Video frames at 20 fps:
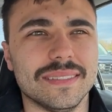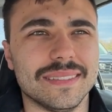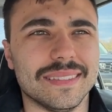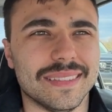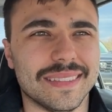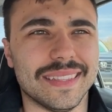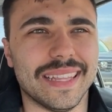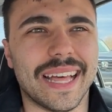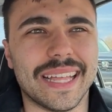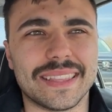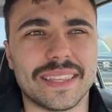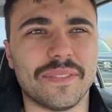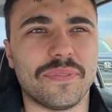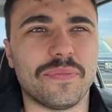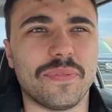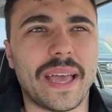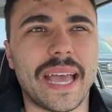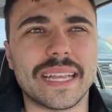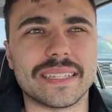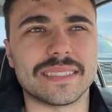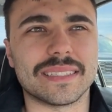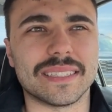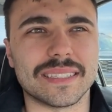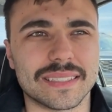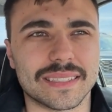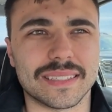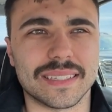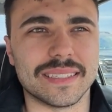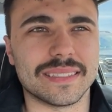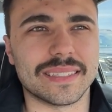Not the
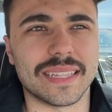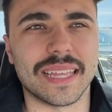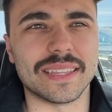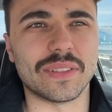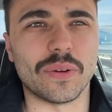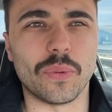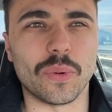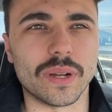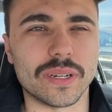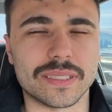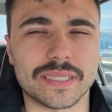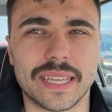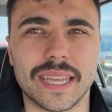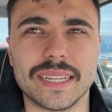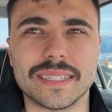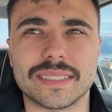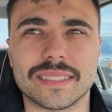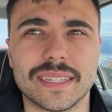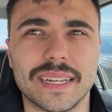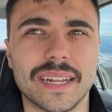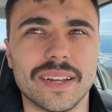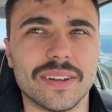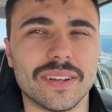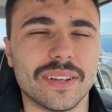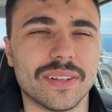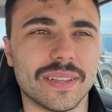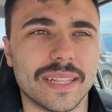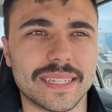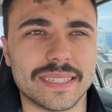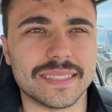fastest, it's not the worst case
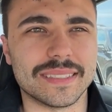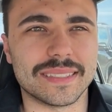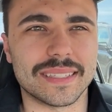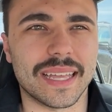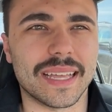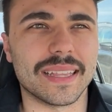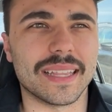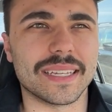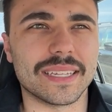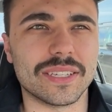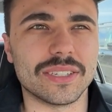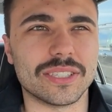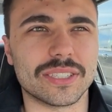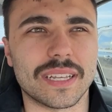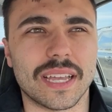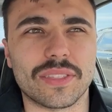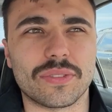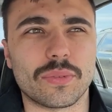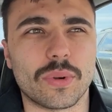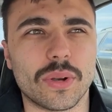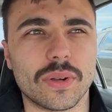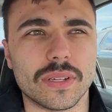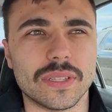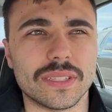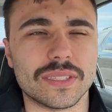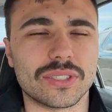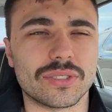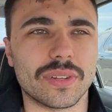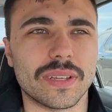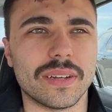scenario. Like, it's not like you just got thrown on
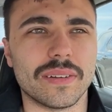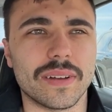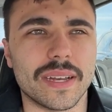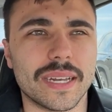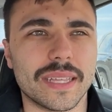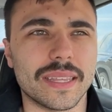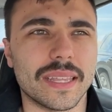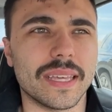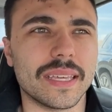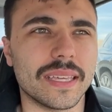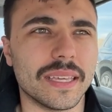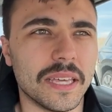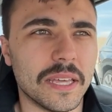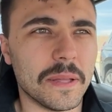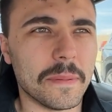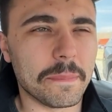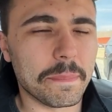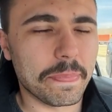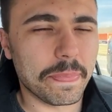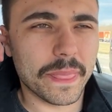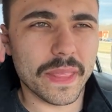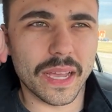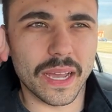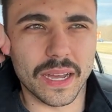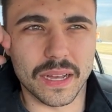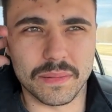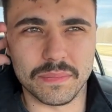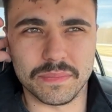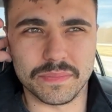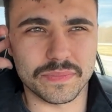the street or anything.
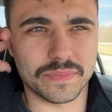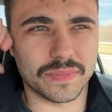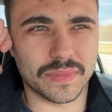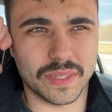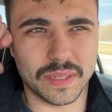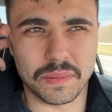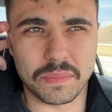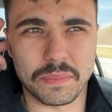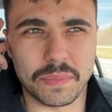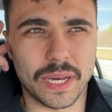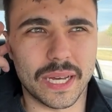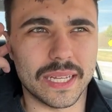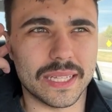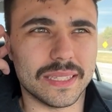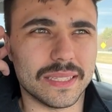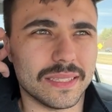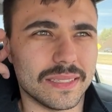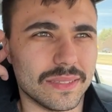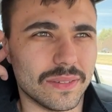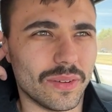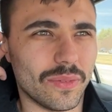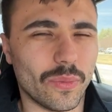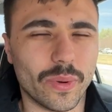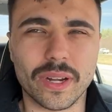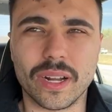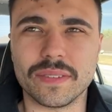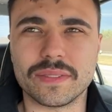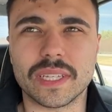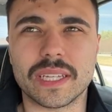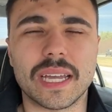But
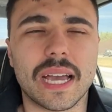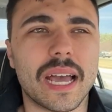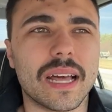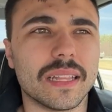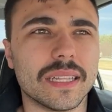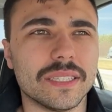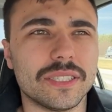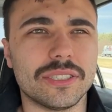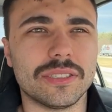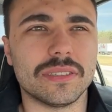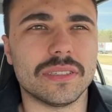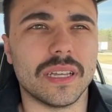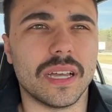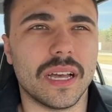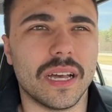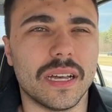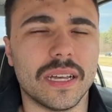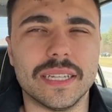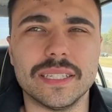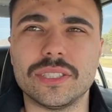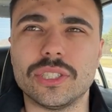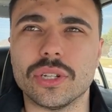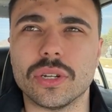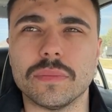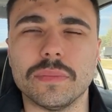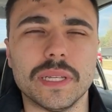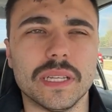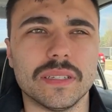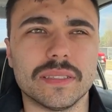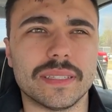went off to college, it's
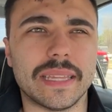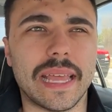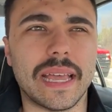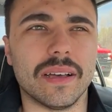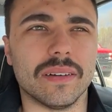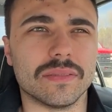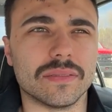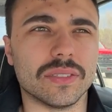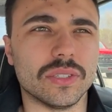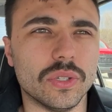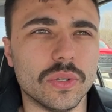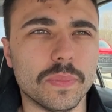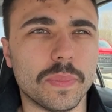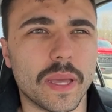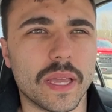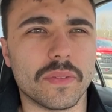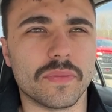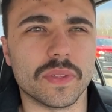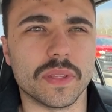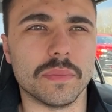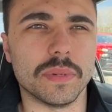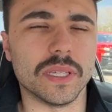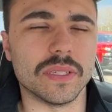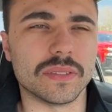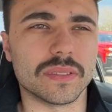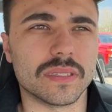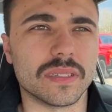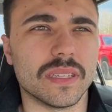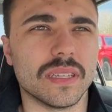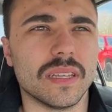your bills now. You pay for the
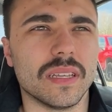bills.